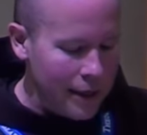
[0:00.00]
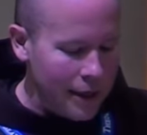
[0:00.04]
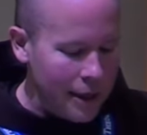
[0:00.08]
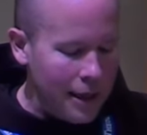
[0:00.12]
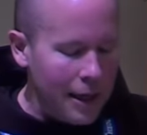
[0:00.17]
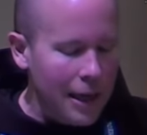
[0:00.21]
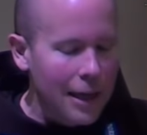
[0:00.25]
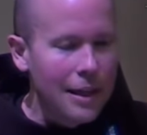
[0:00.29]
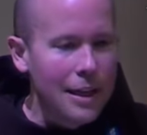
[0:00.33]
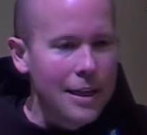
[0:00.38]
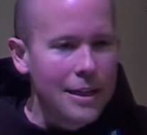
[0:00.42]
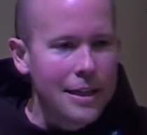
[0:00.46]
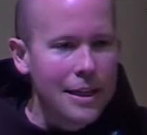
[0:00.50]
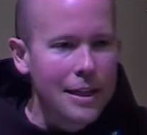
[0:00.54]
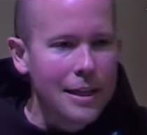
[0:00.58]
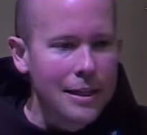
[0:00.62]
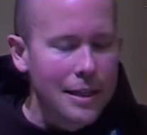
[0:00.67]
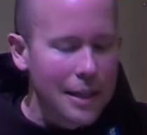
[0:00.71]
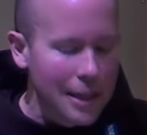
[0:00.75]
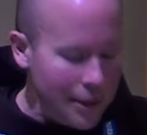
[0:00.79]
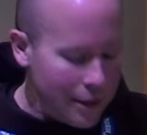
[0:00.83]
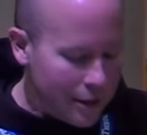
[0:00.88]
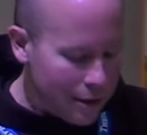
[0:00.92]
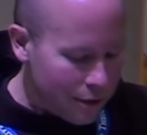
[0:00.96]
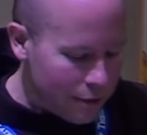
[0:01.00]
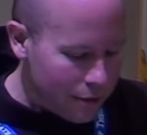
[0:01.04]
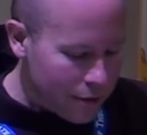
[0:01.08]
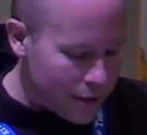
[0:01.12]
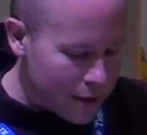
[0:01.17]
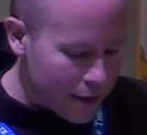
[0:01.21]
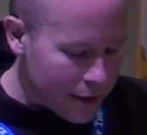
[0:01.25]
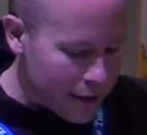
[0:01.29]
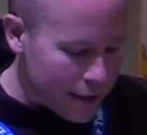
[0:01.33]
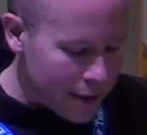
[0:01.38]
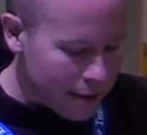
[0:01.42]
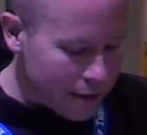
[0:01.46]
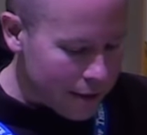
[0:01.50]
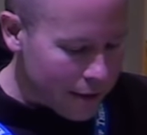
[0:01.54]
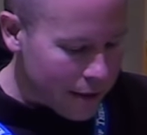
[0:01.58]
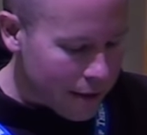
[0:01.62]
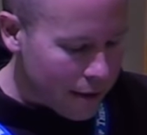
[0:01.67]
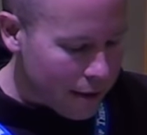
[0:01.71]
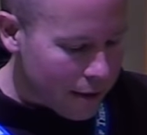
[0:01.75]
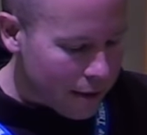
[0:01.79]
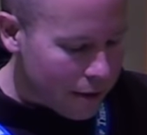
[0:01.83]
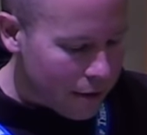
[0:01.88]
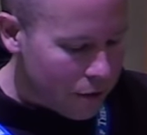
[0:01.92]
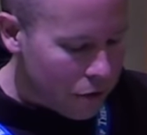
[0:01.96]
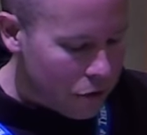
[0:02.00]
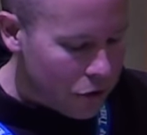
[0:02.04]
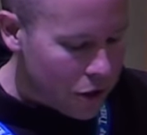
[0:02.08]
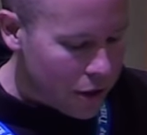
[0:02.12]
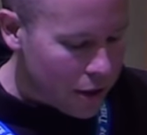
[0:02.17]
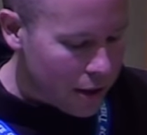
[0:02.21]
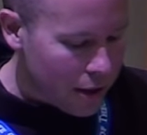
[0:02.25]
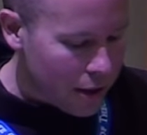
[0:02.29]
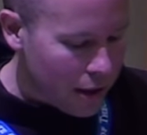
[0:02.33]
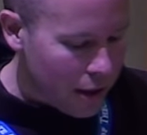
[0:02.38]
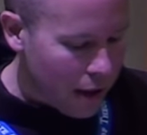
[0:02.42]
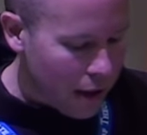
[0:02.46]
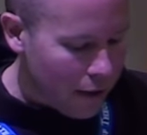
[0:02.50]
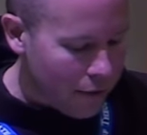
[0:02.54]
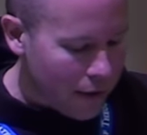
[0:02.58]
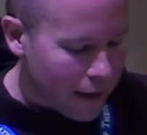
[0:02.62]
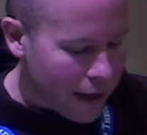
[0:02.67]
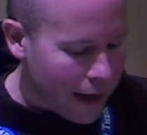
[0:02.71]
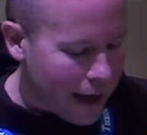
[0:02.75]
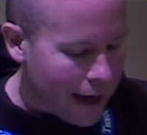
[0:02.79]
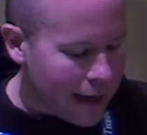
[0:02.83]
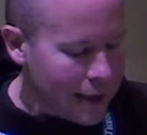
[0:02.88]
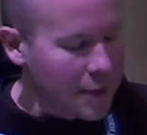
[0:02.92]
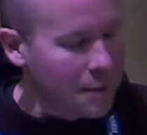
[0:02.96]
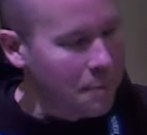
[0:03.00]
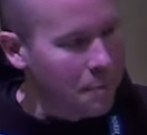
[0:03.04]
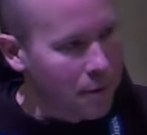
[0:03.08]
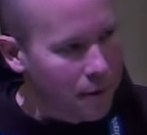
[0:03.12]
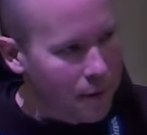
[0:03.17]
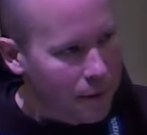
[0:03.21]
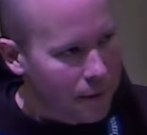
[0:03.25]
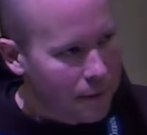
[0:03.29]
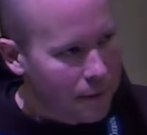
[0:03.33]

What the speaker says: And this continues until the conclusion of the gospel.